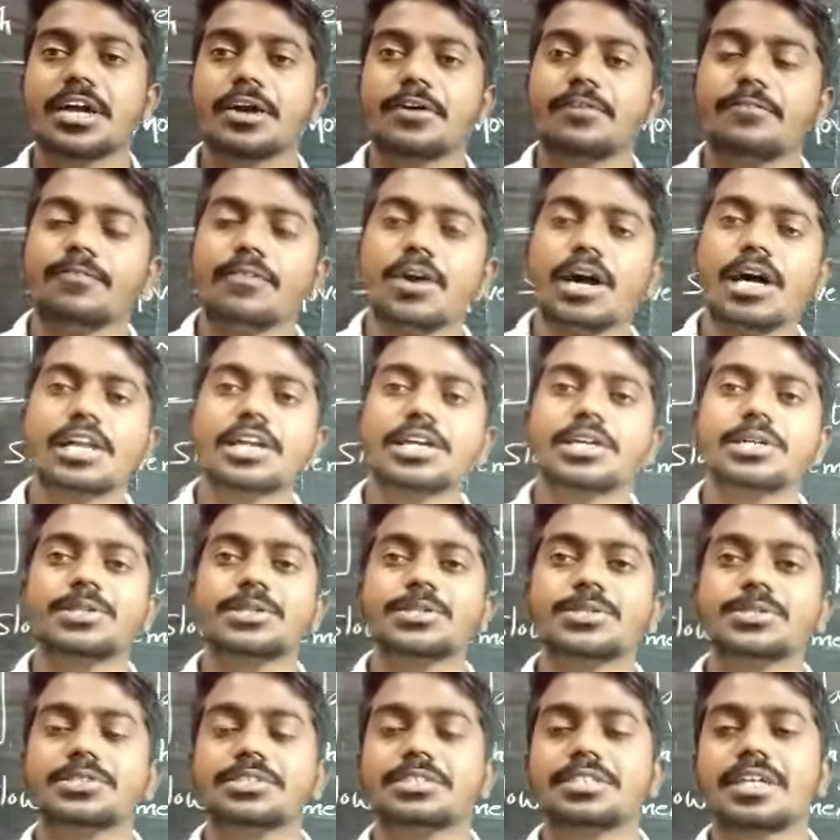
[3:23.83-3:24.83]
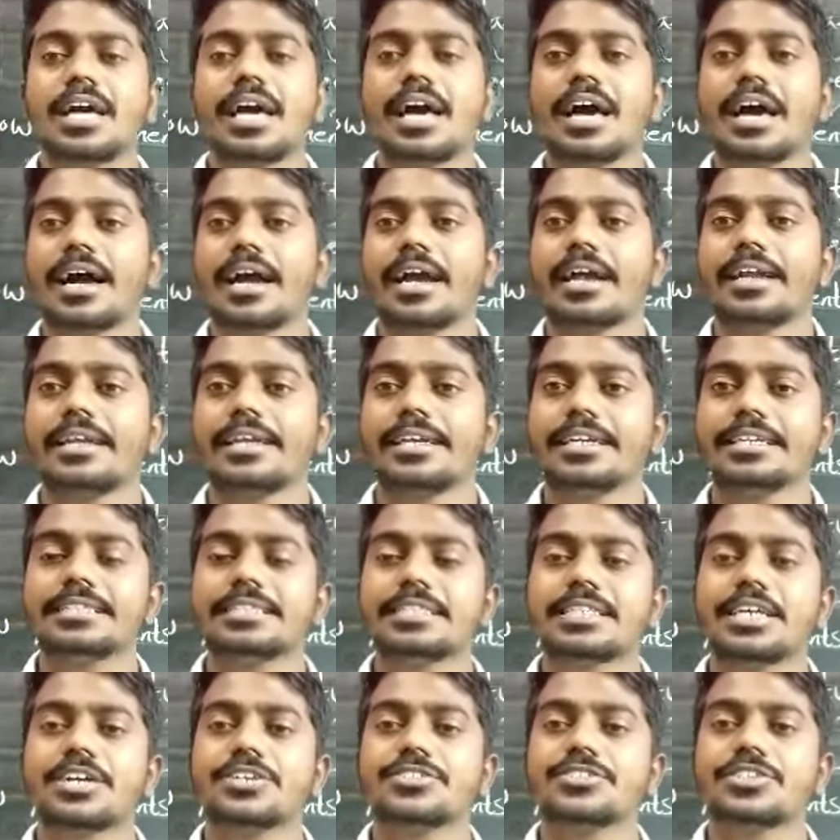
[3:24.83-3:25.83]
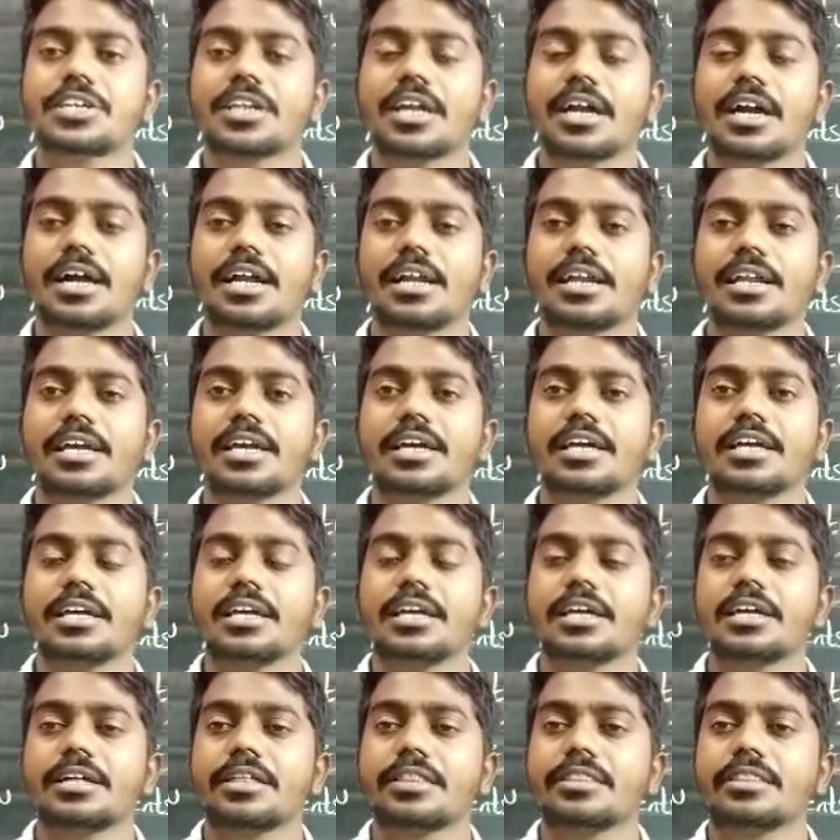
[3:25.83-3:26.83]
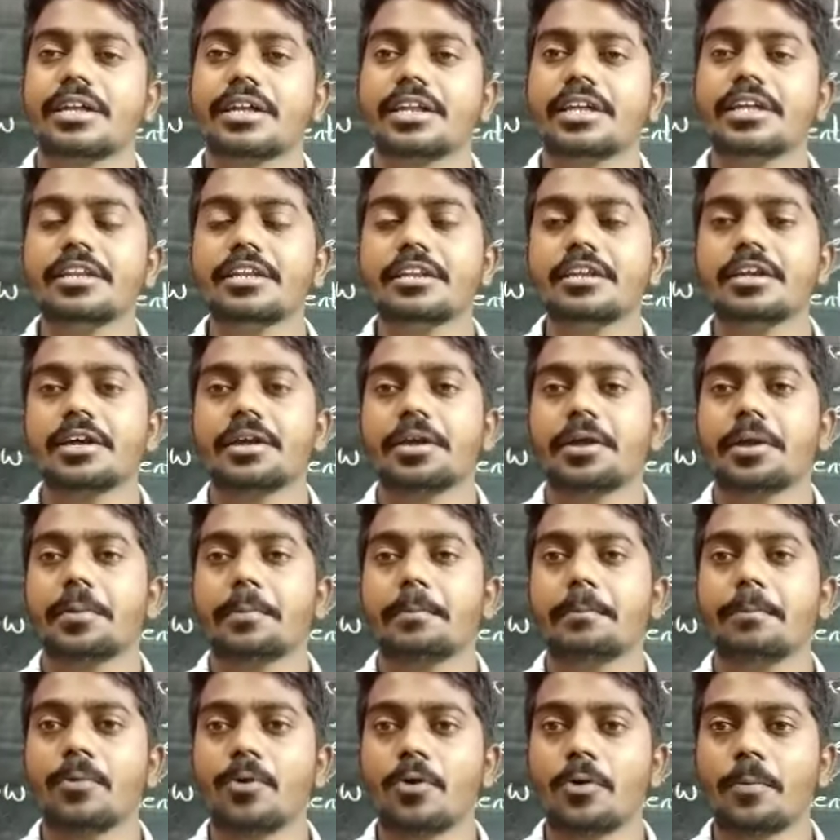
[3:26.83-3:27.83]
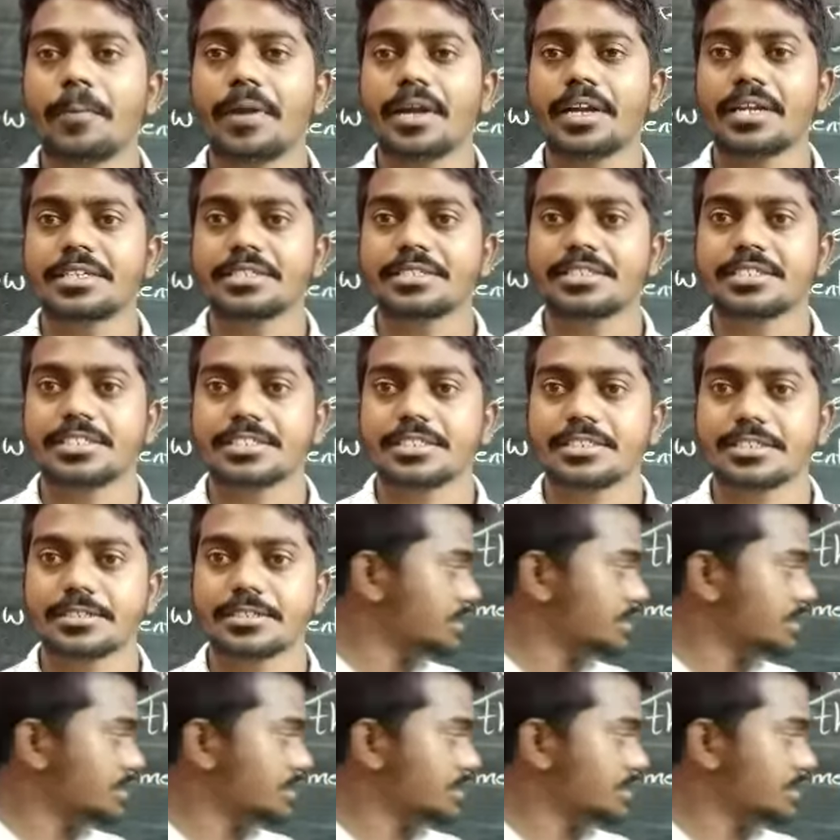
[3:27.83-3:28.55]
Volcanoes and earthquakes are called sudden movements.